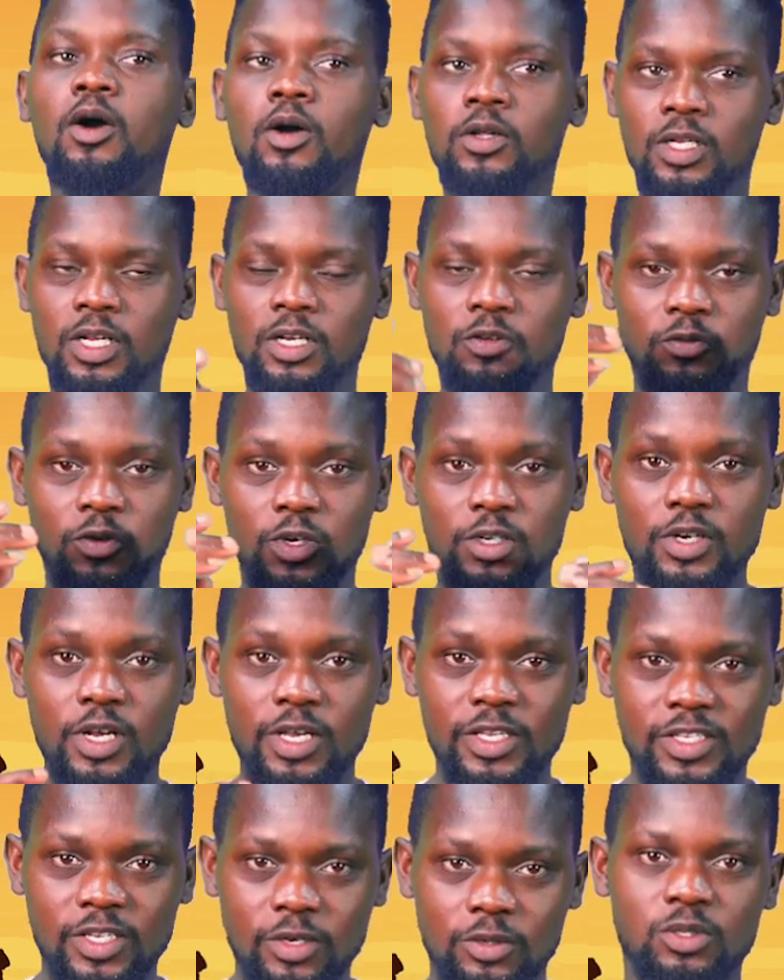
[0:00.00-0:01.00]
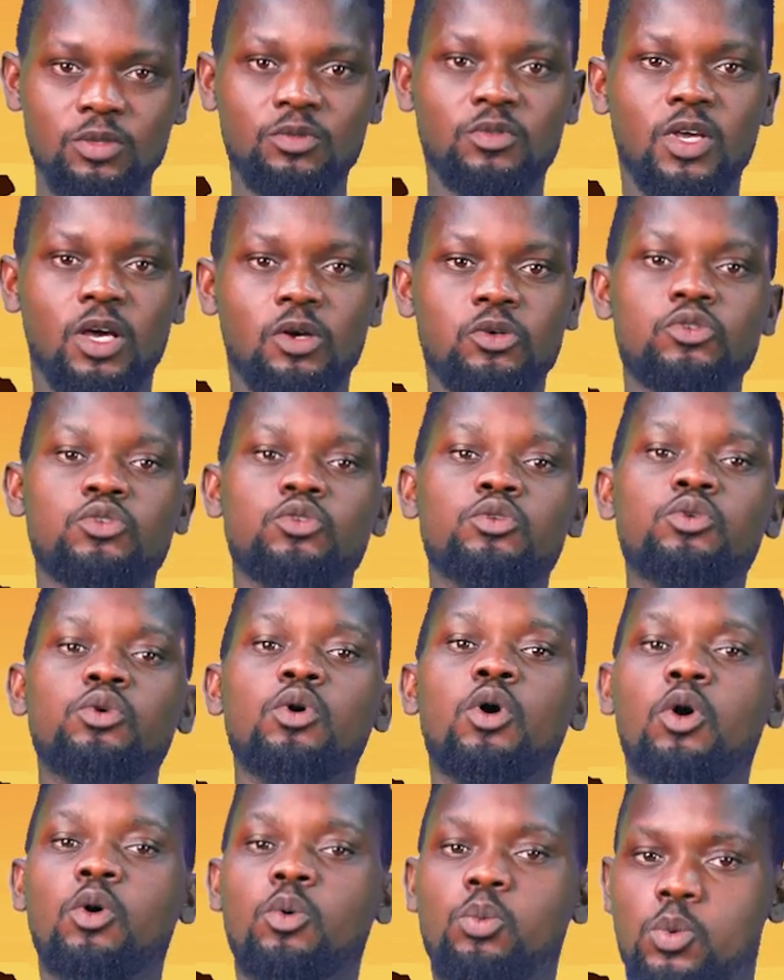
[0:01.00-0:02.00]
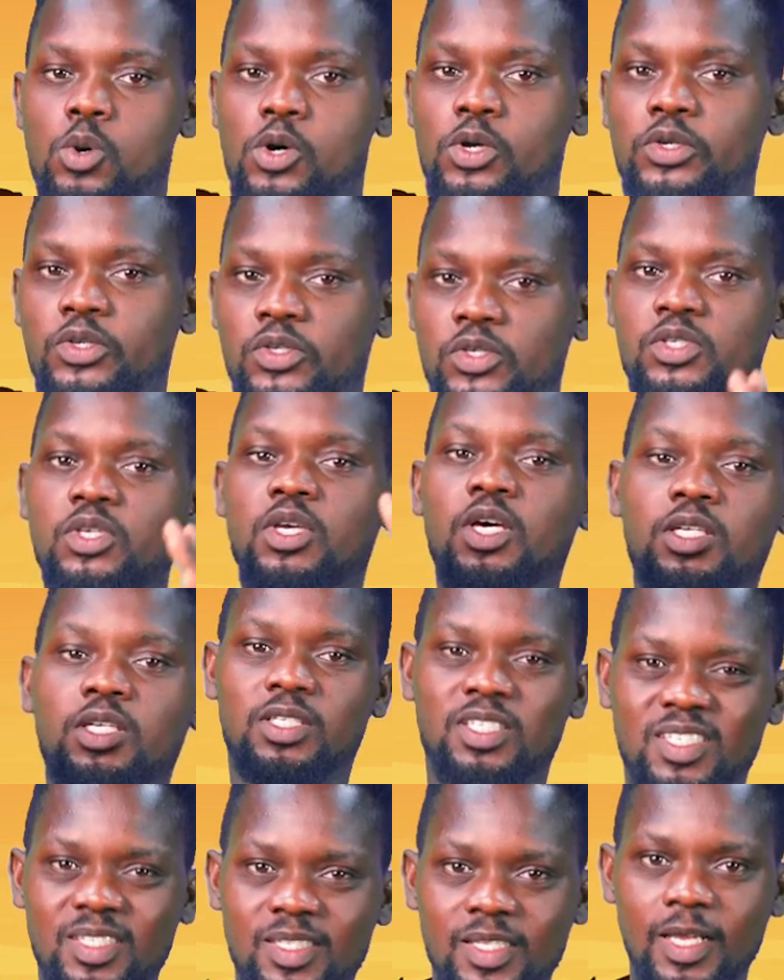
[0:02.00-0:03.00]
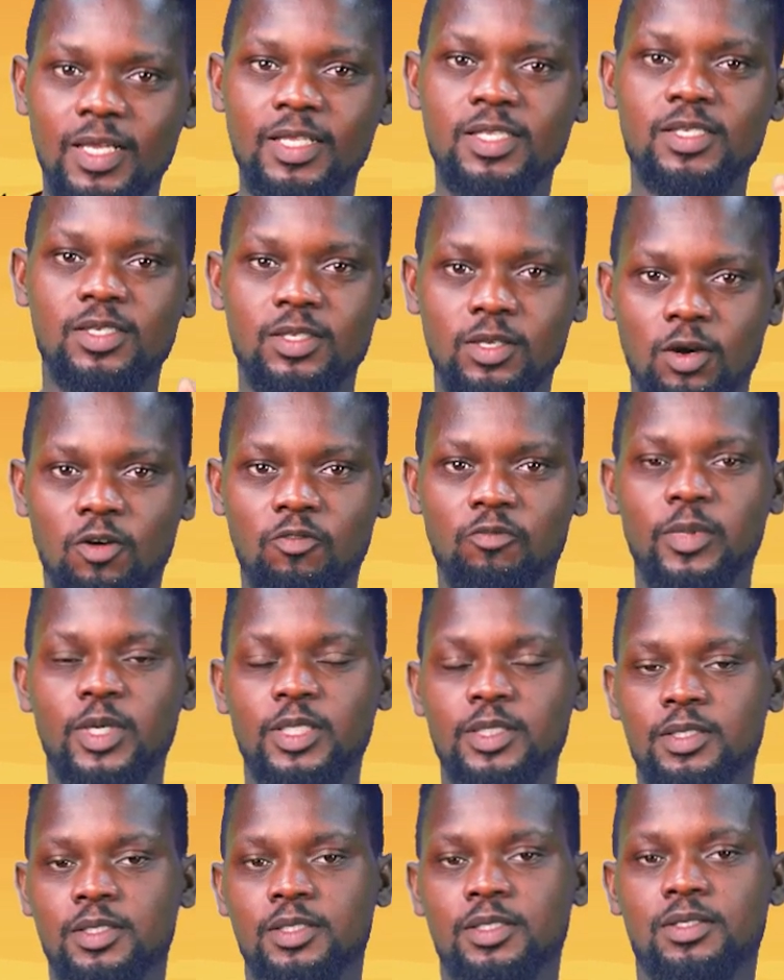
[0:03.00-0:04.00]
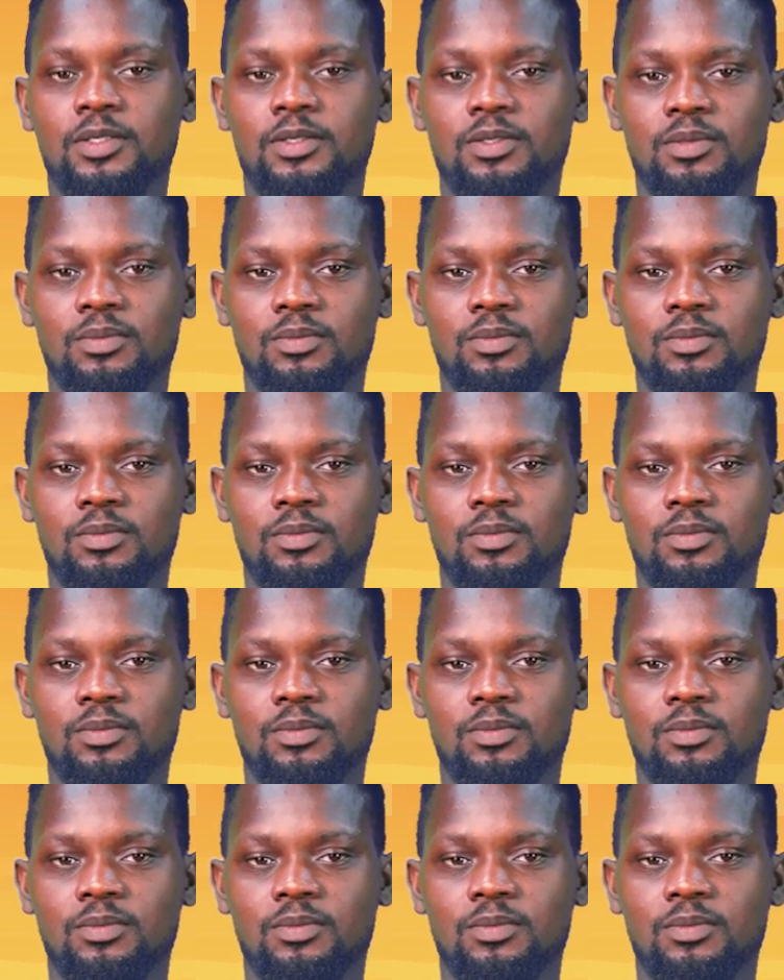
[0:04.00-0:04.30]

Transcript: Under the Federal Executive Council was the state governments.